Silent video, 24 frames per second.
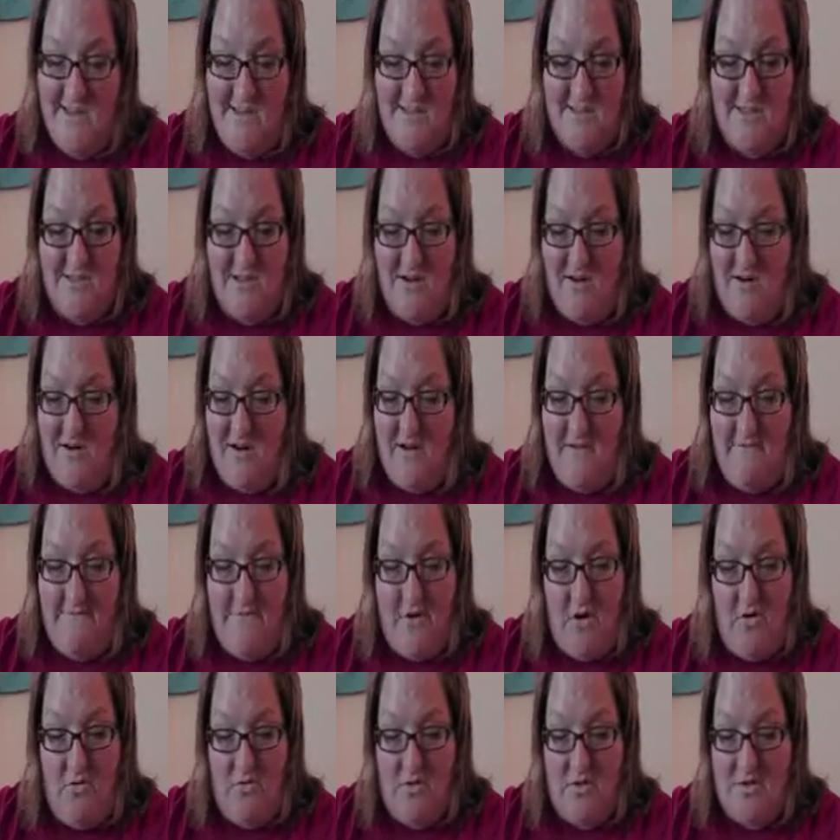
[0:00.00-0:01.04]
"Sorry,
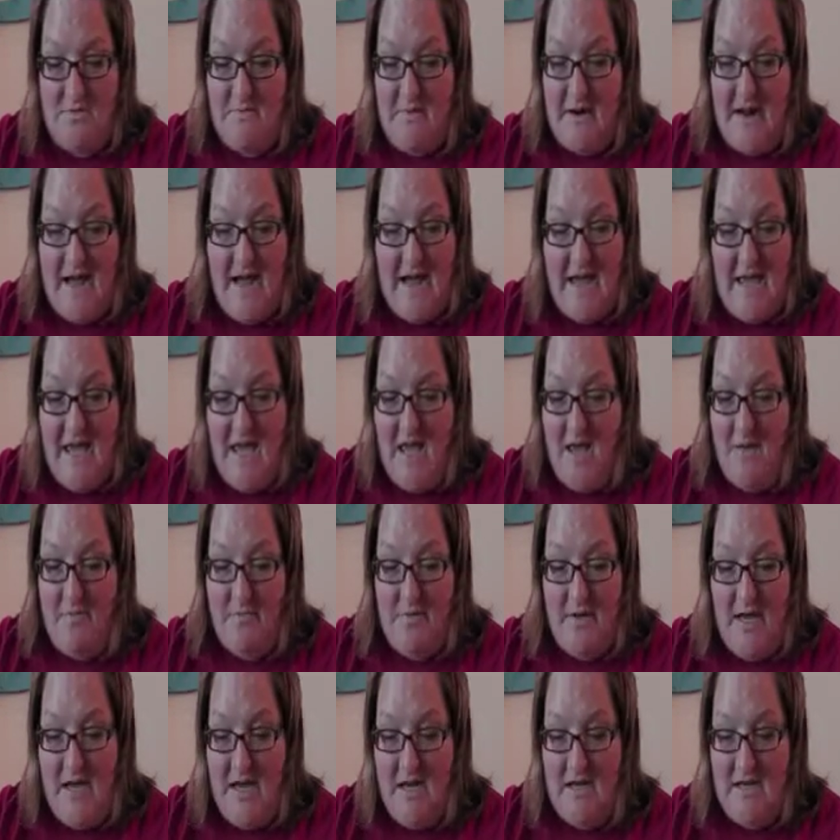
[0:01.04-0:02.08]
folks, but I can't
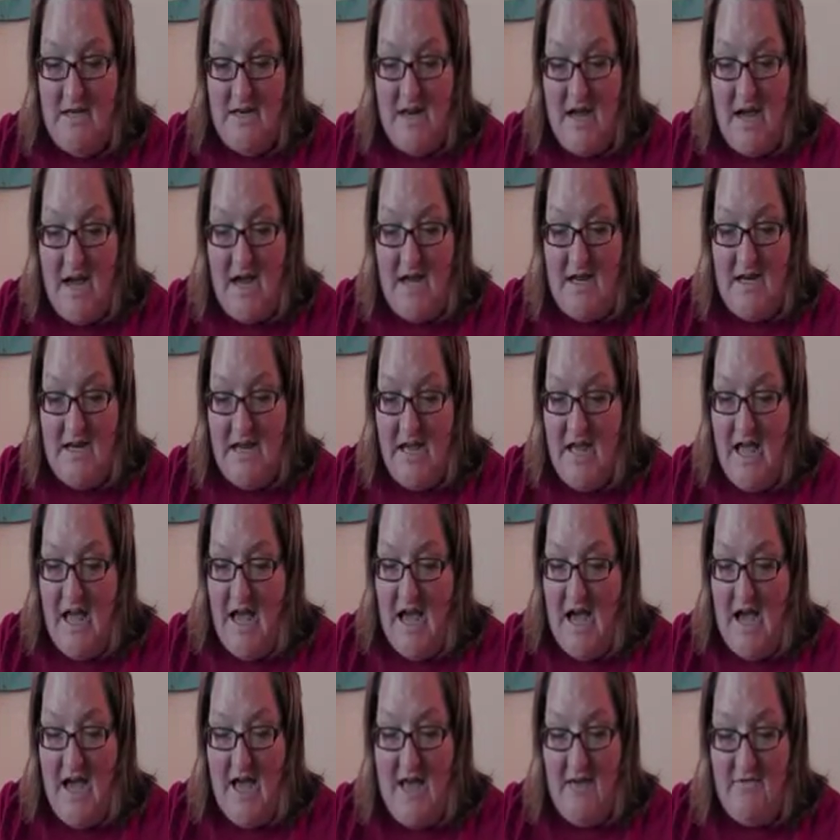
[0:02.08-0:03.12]
play tonight.
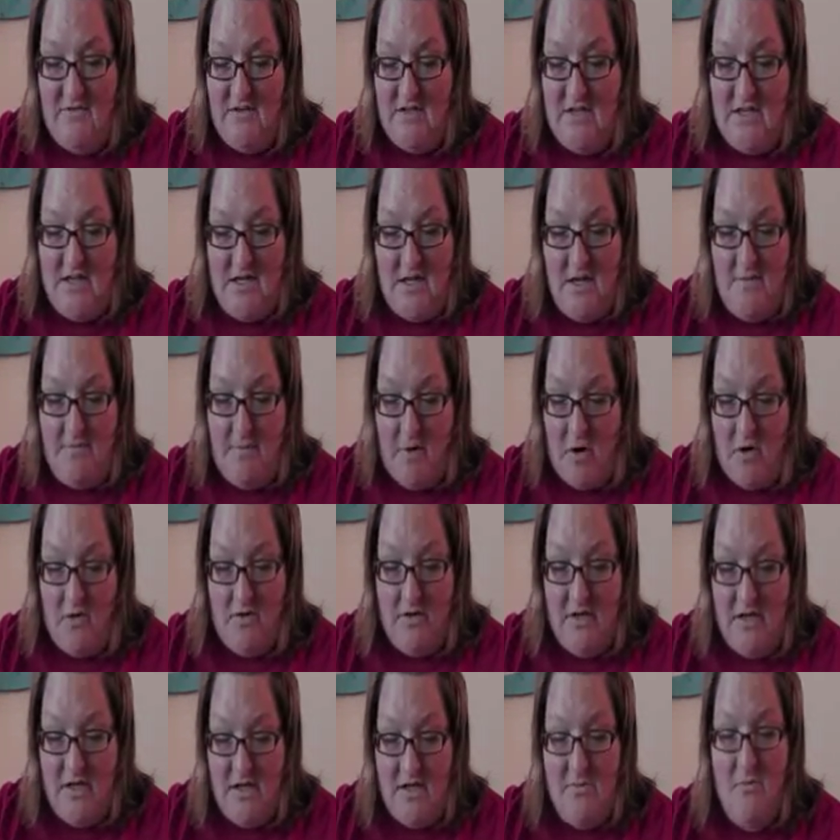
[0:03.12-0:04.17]
I have to get up
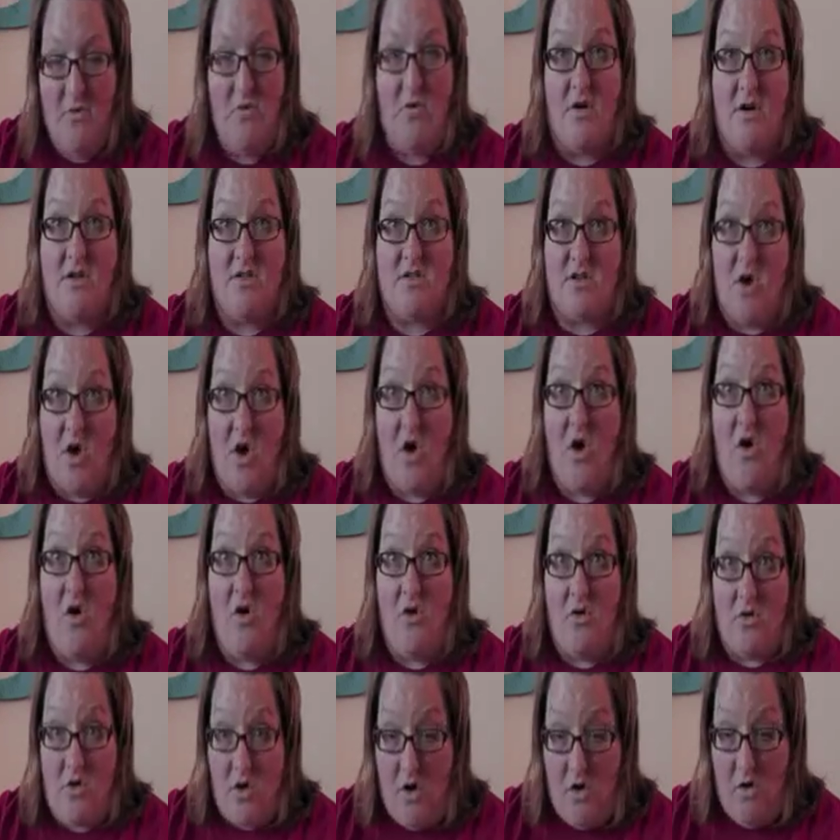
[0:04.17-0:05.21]
early in the morning to
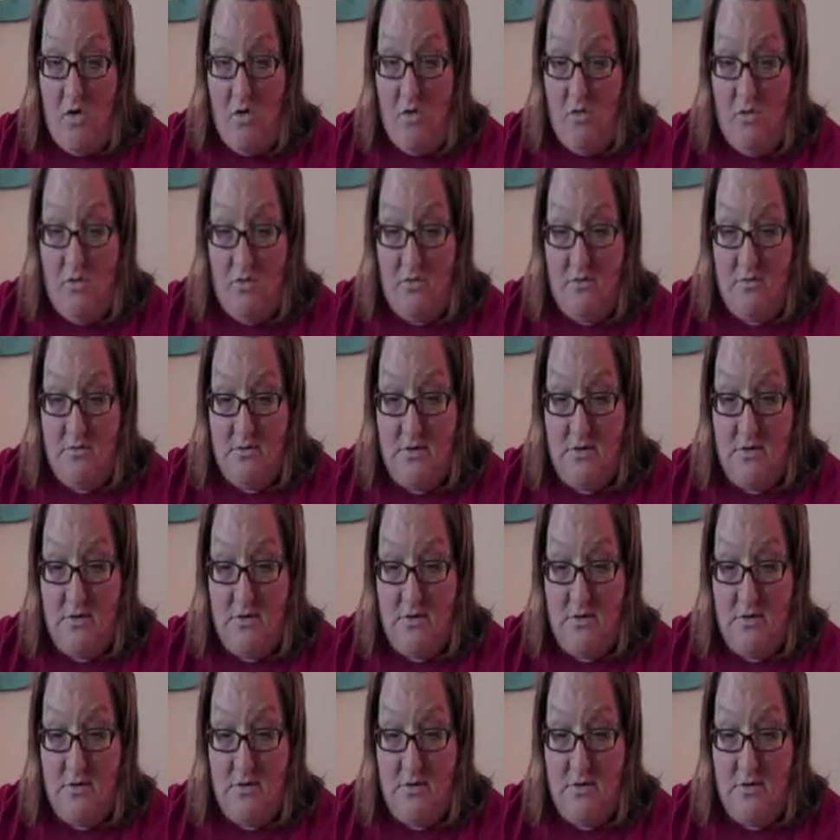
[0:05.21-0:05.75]
haul coal."